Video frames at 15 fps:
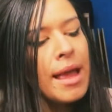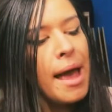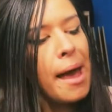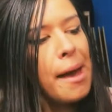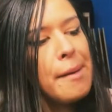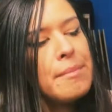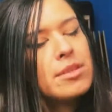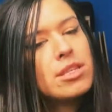
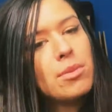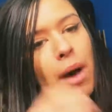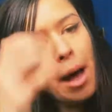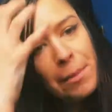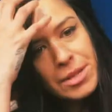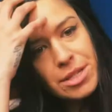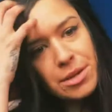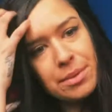Um, so what
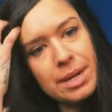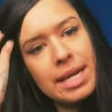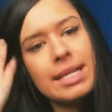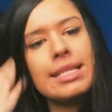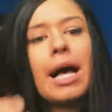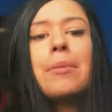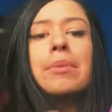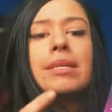I'll be doing
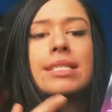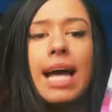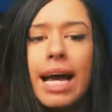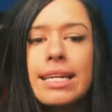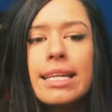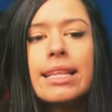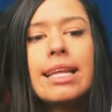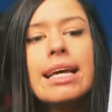is I'll be
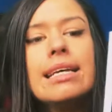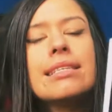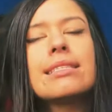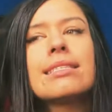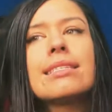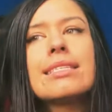signing this,